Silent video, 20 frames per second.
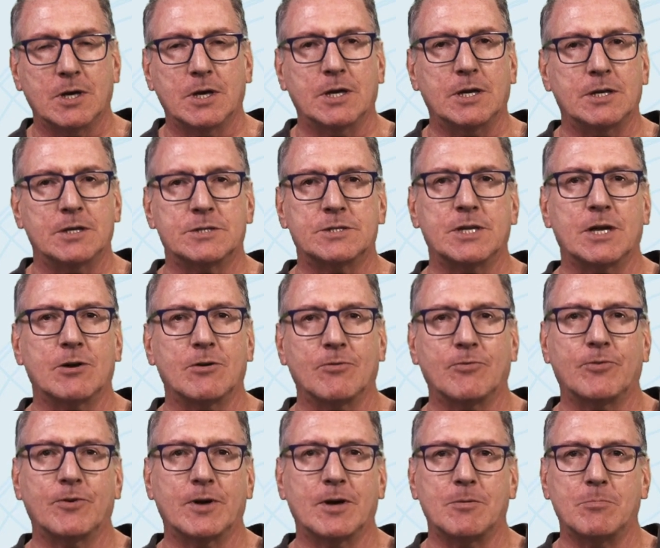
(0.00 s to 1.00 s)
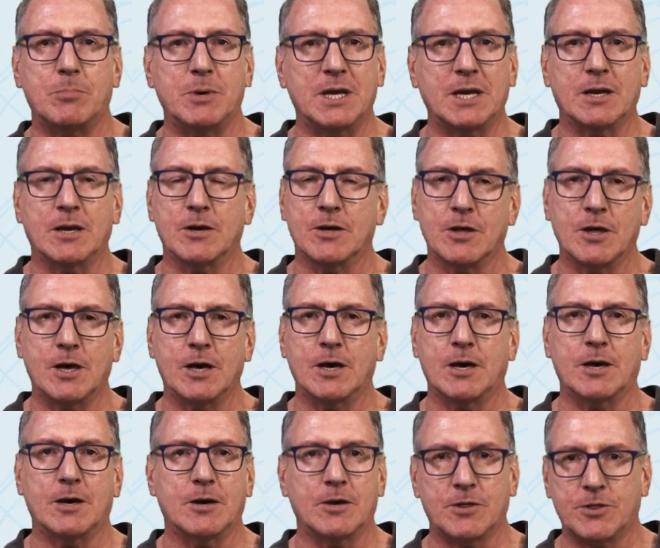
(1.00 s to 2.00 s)
instead of being
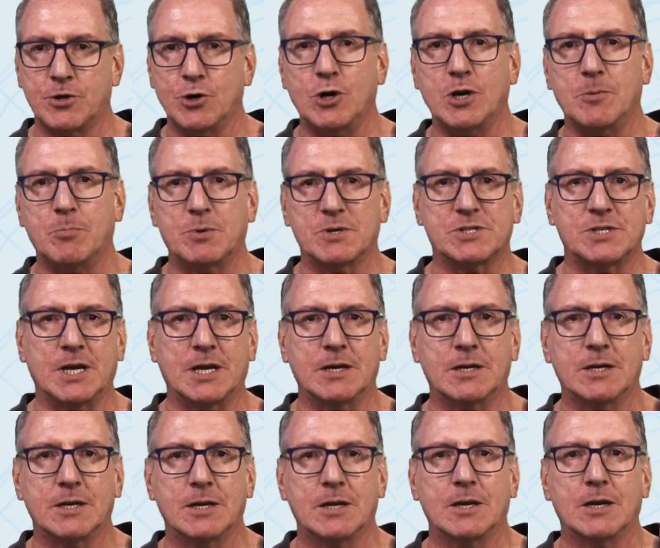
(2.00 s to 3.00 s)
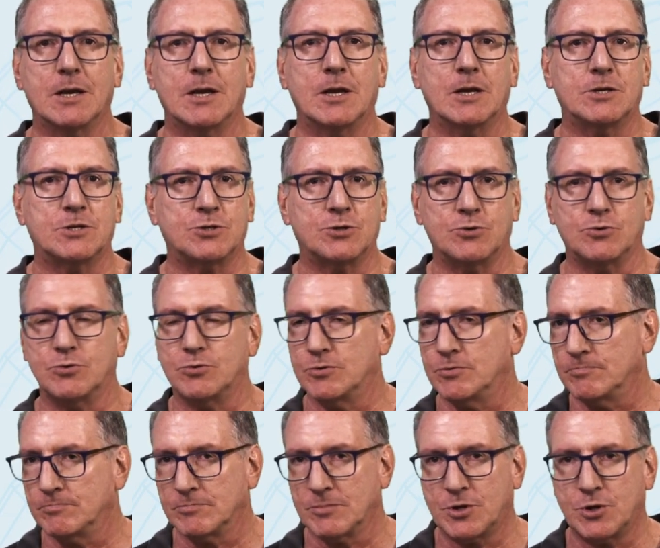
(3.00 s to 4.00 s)
30% to
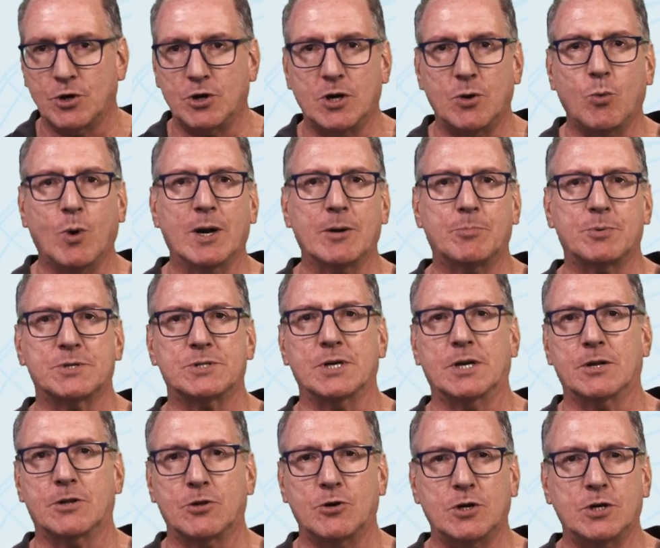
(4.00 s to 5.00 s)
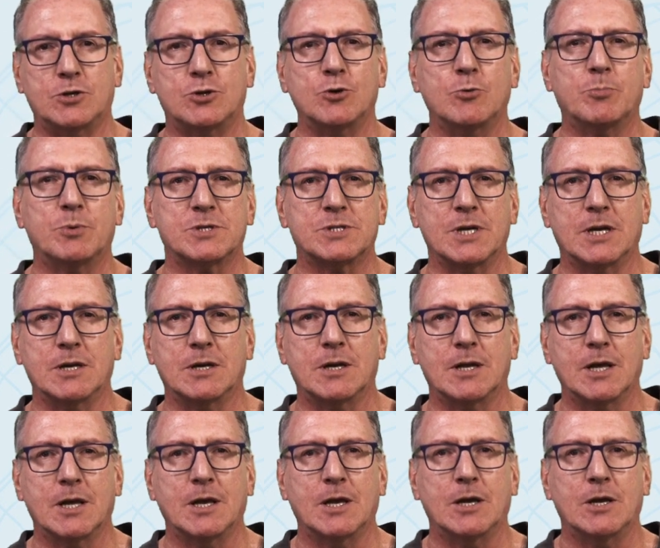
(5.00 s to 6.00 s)
31%, 32%,
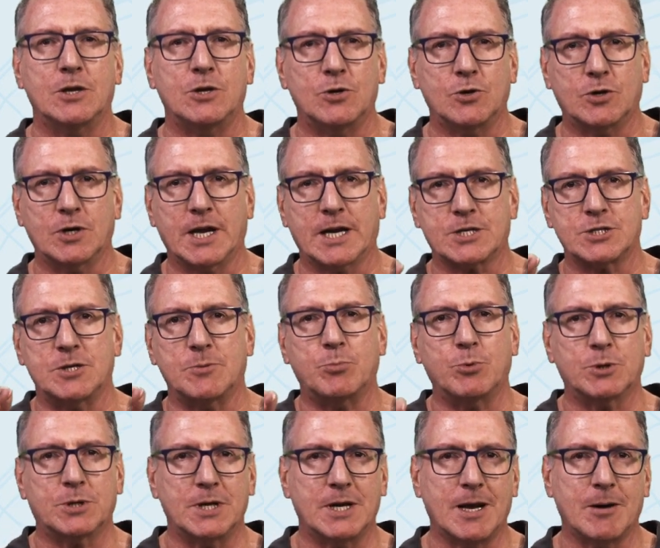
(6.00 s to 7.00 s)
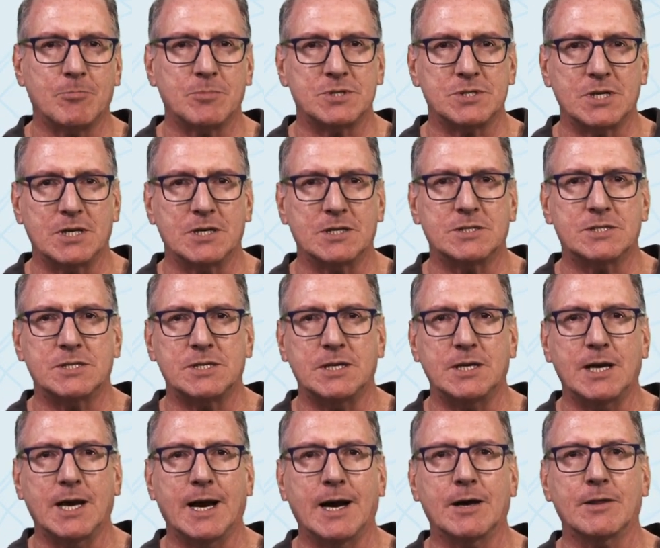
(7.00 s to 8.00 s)
you can actually put the numbers in and see
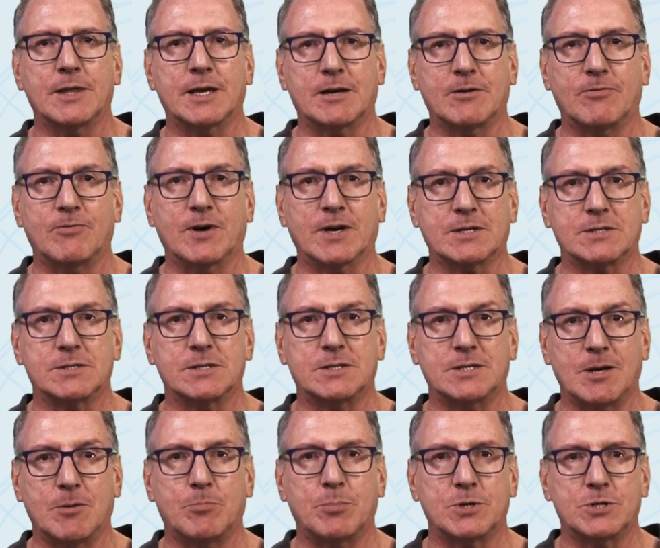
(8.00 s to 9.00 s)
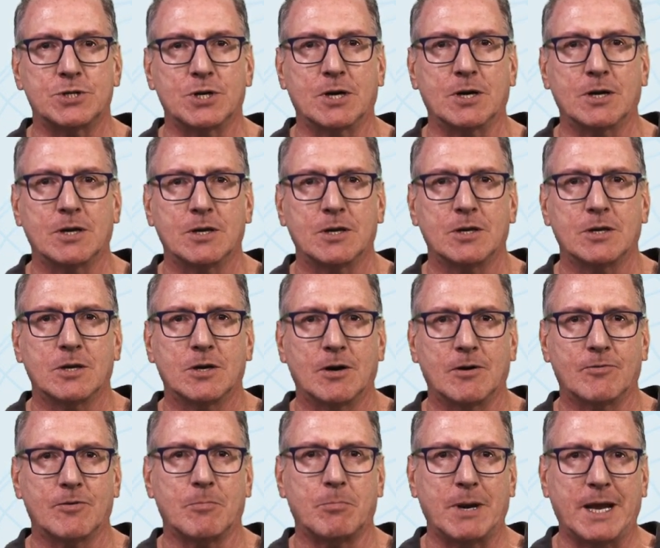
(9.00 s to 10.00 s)
how that affects the temperature
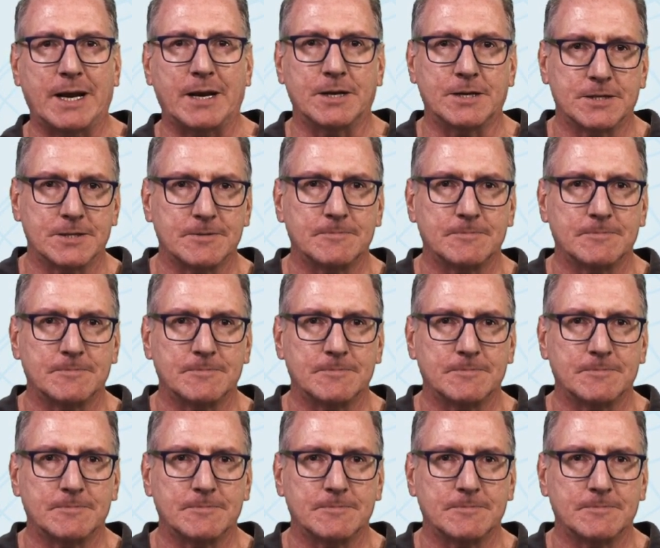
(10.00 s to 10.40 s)
of the planet.